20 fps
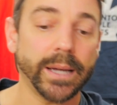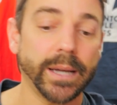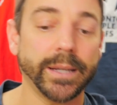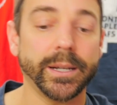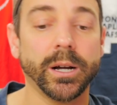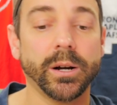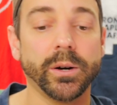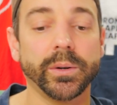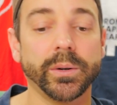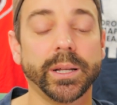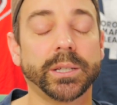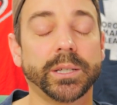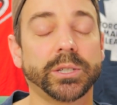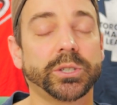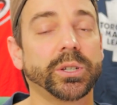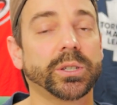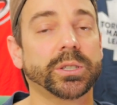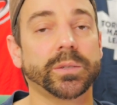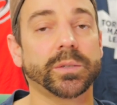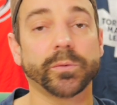I know it's
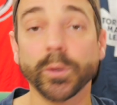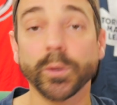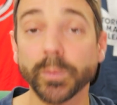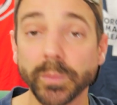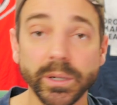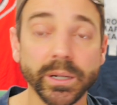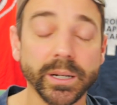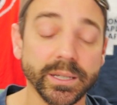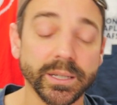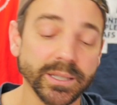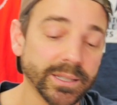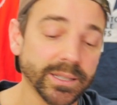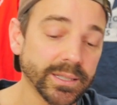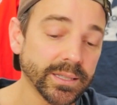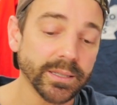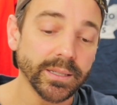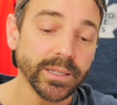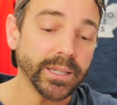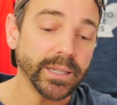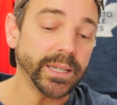just a rumor
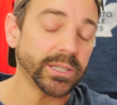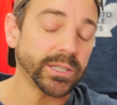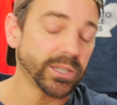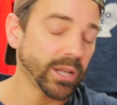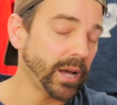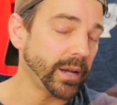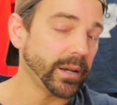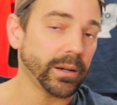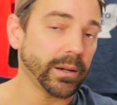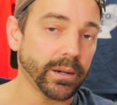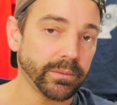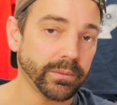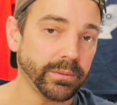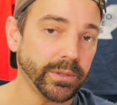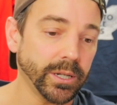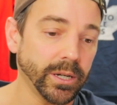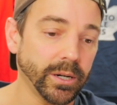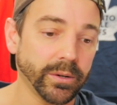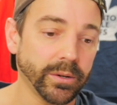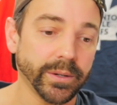because he's not,
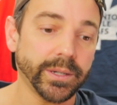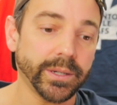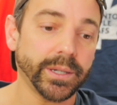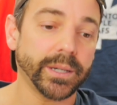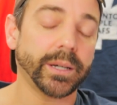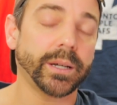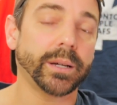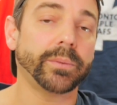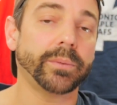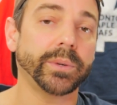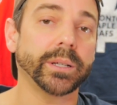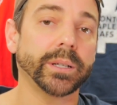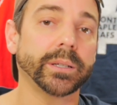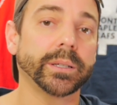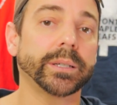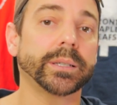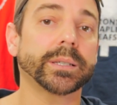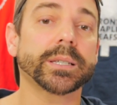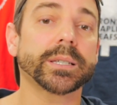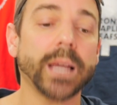you know, a
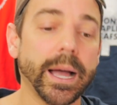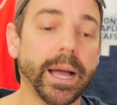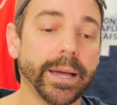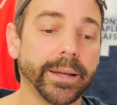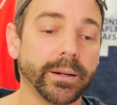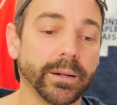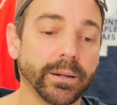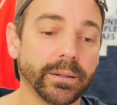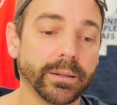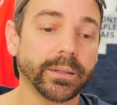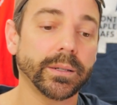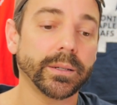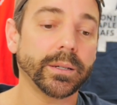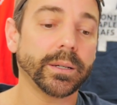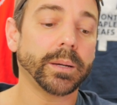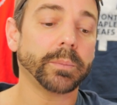real insider